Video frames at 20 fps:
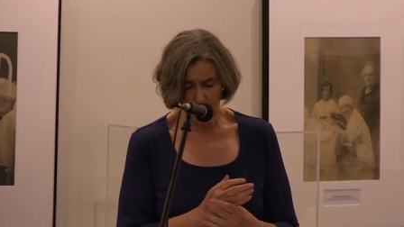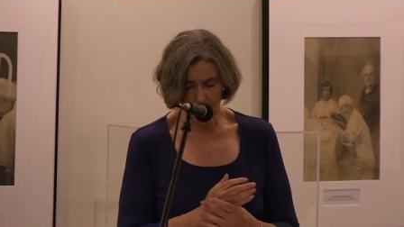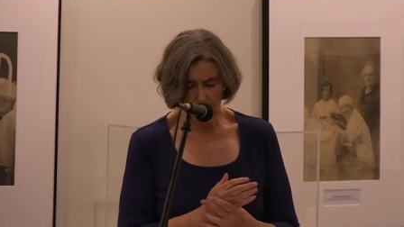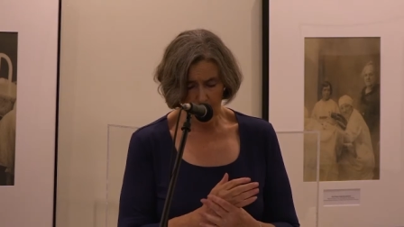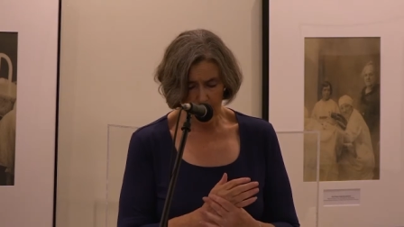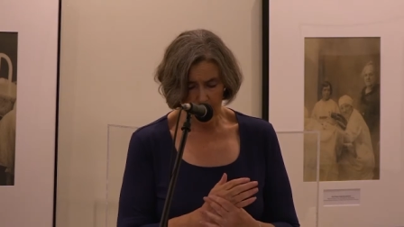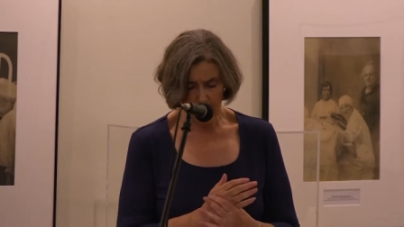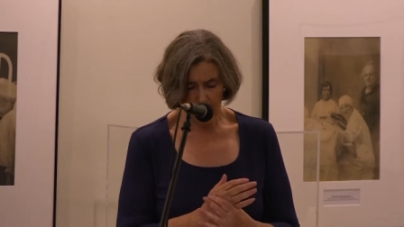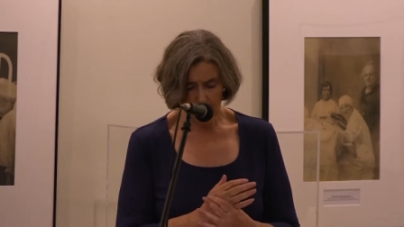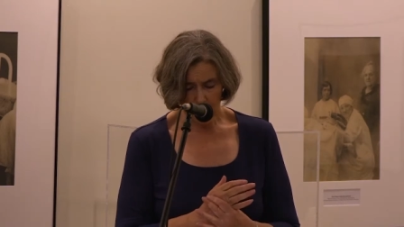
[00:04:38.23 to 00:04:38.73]

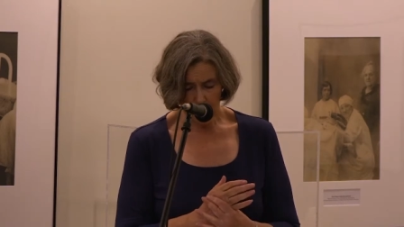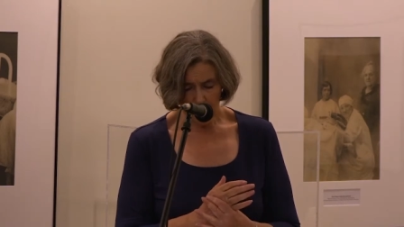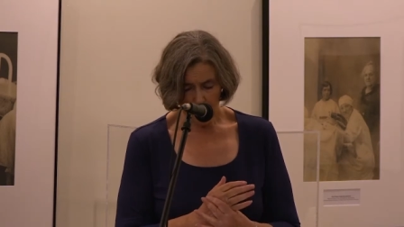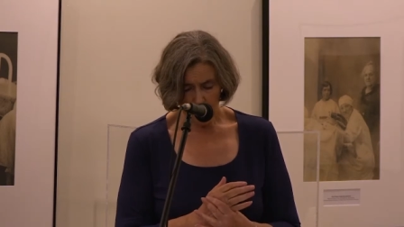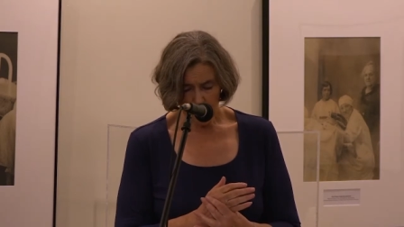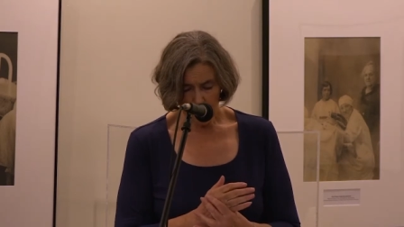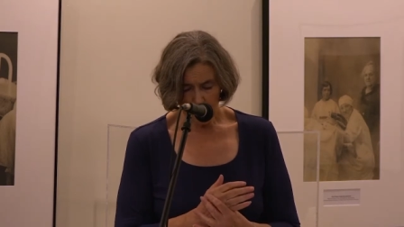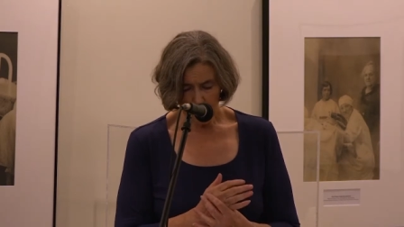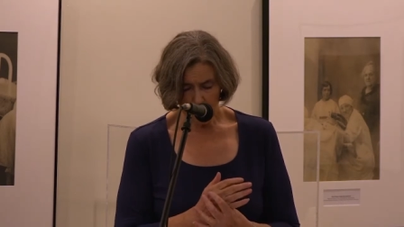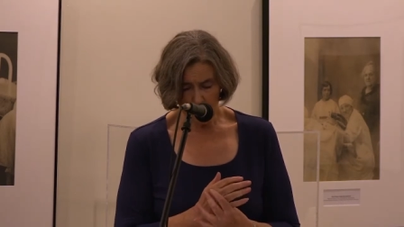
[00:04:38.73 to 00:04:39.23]
I've
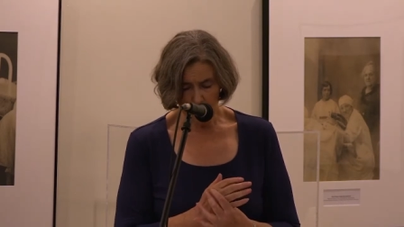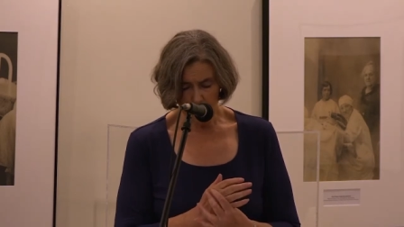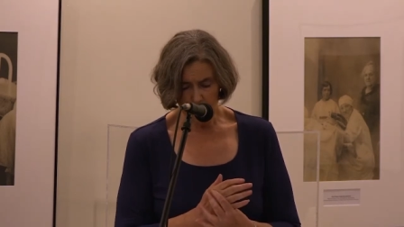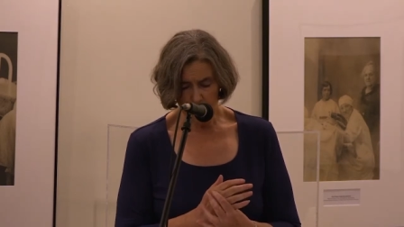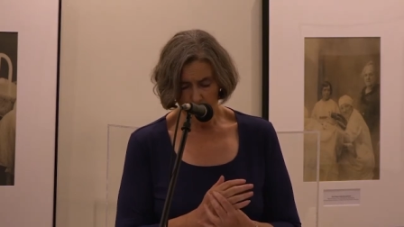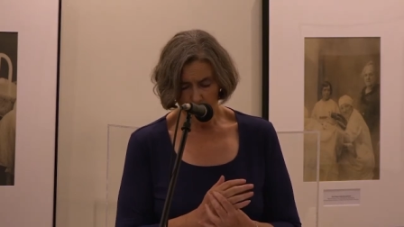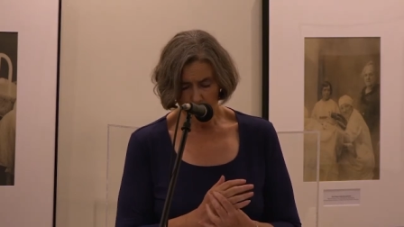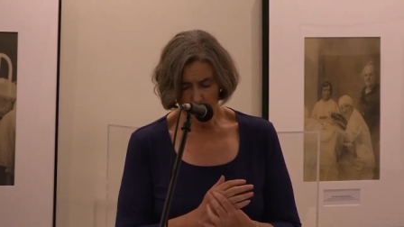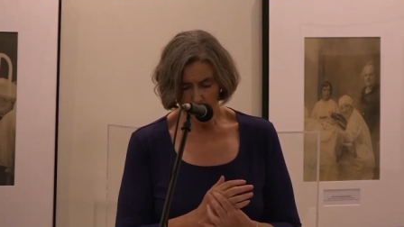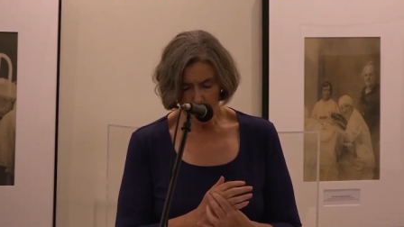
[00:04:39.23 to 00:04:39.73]

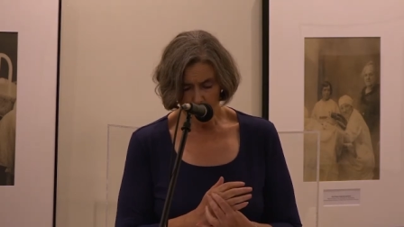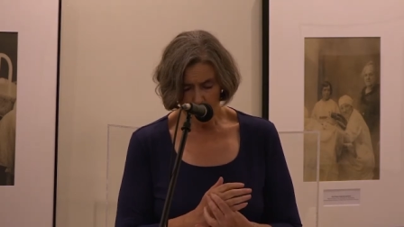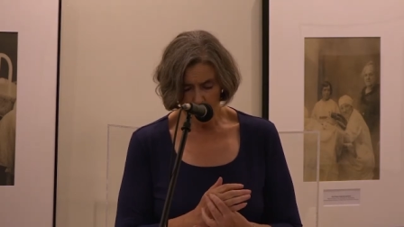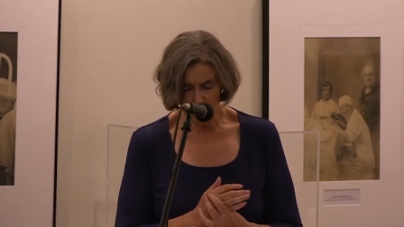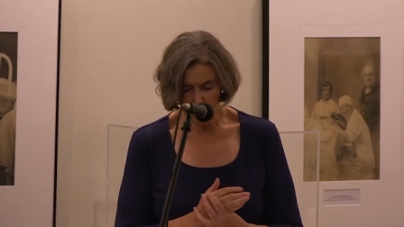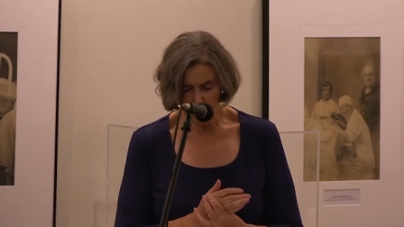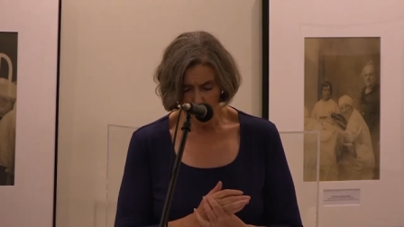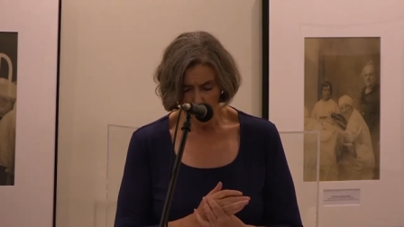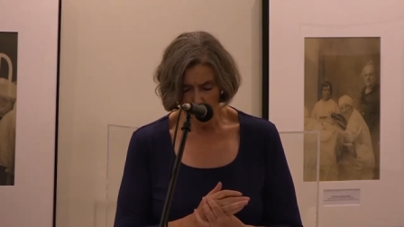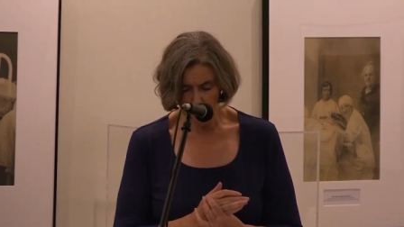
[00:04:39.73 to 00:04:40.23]

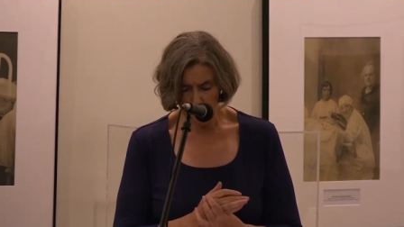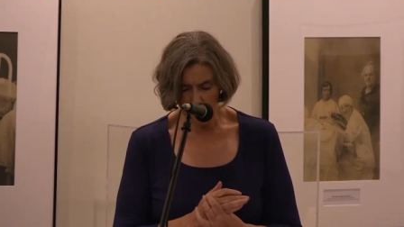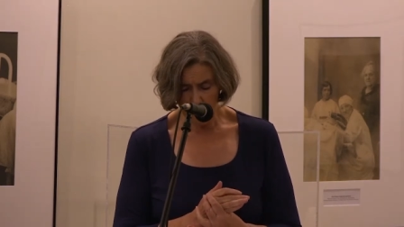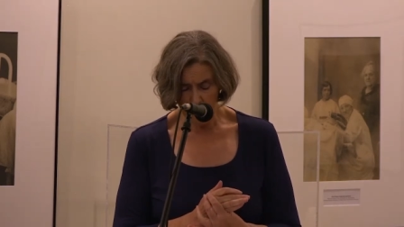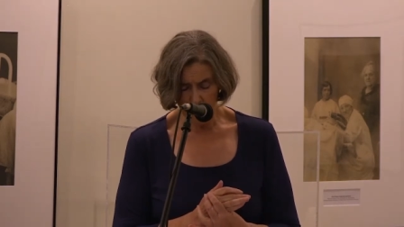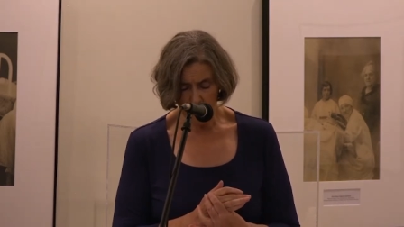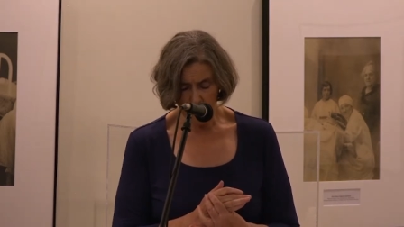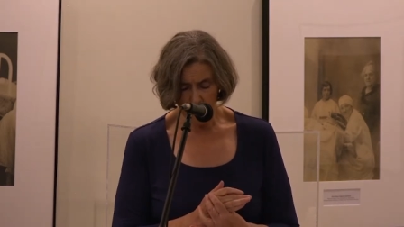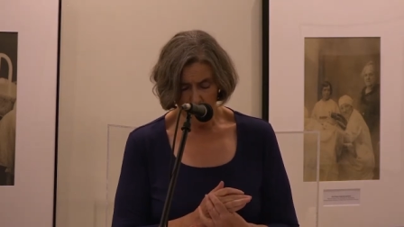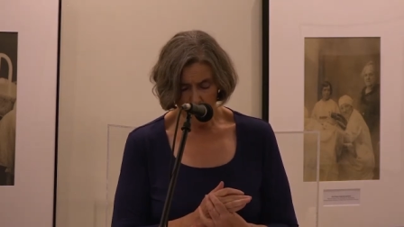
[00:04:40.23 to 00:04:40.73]
consulted
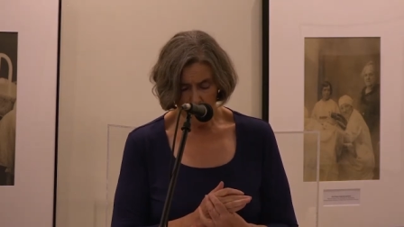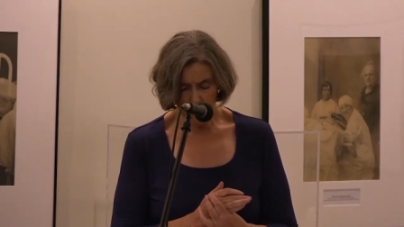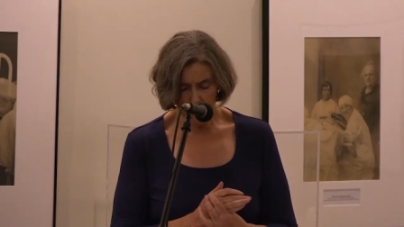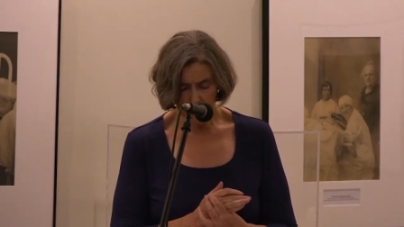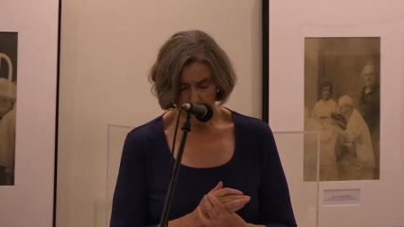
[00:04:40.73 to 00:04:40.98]
with